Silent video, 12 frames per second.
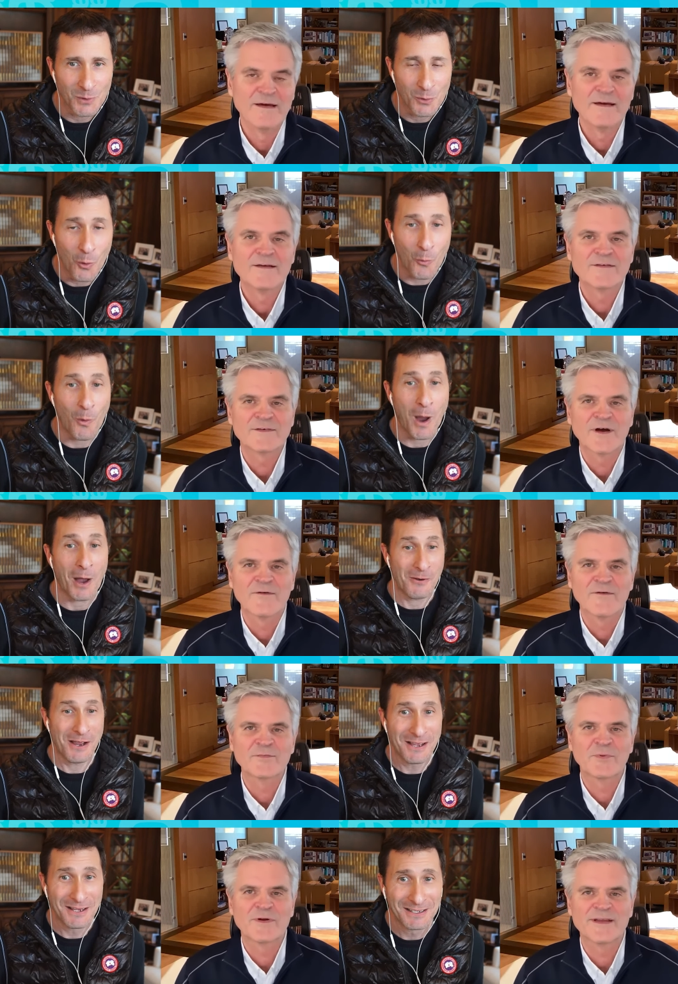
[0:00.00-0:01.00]
Speaker 1: Oh, wow. So it
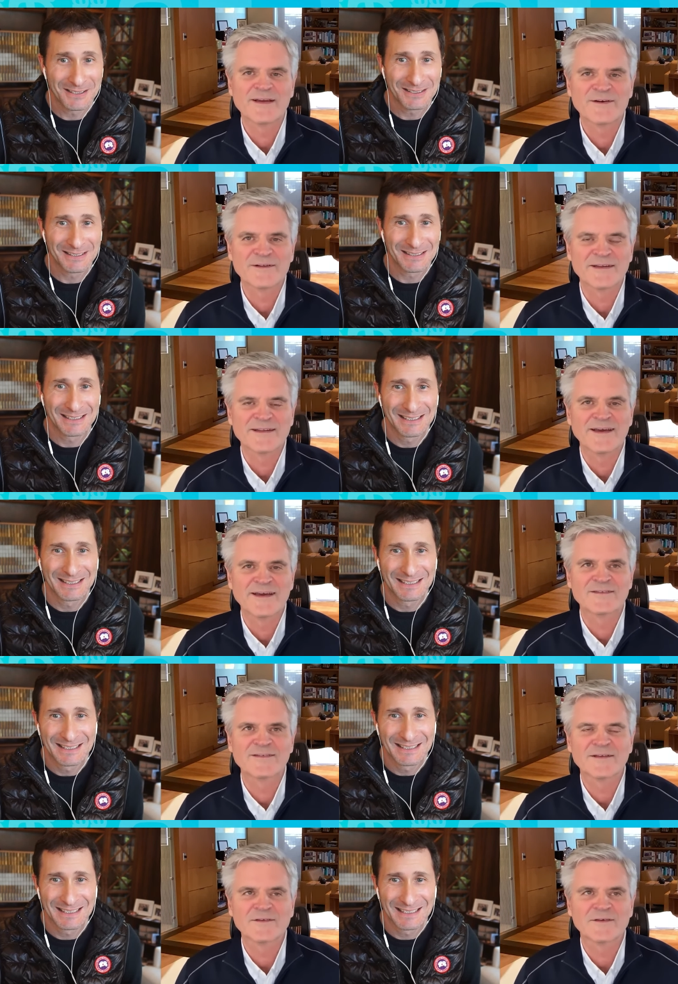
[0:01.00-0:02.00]
was pretty early days,
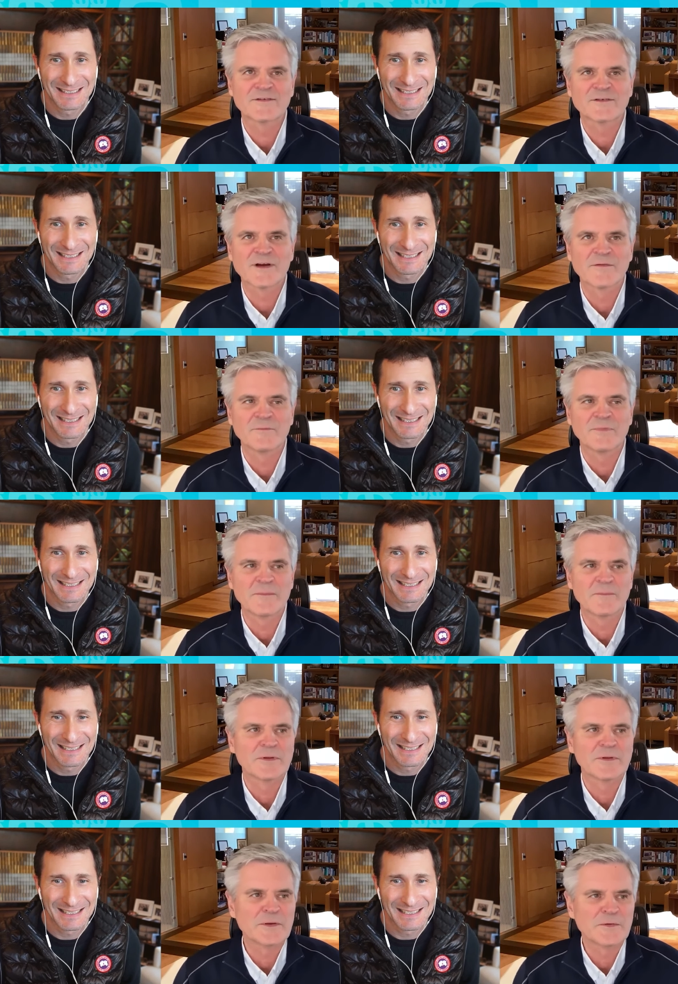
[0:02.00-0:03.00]
not just in terms of
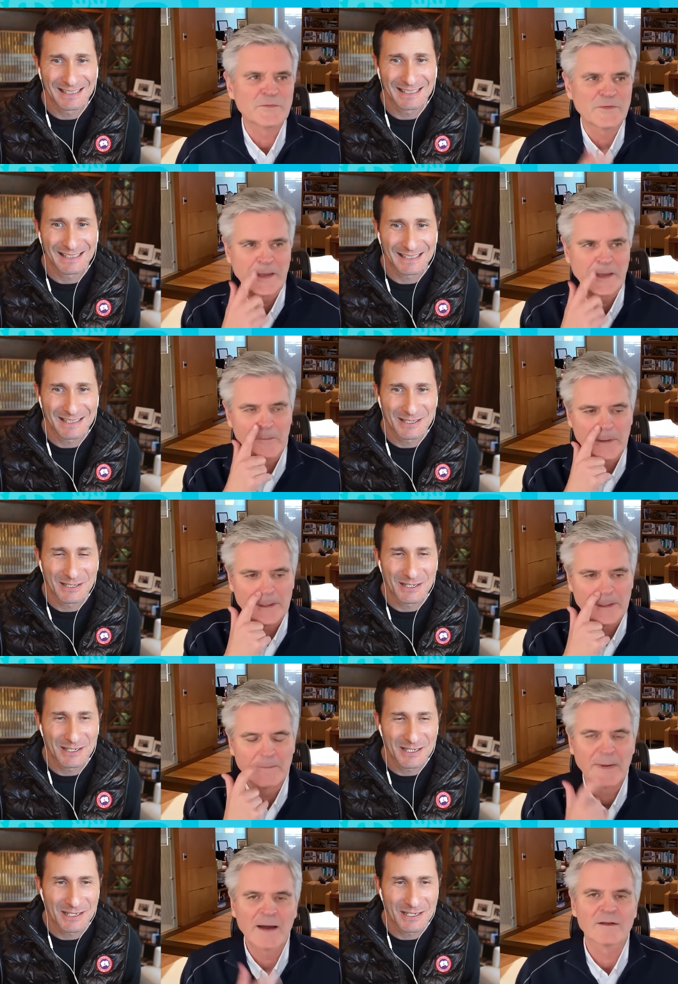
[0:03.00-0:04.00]
people using it, but the
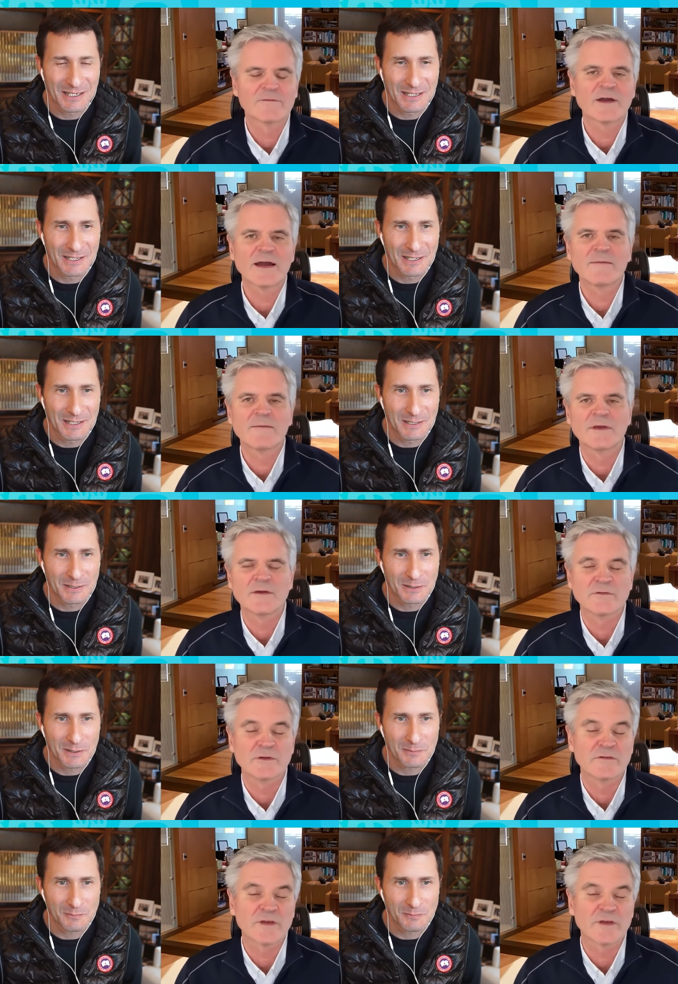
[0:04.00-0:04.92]
amount of time they used it.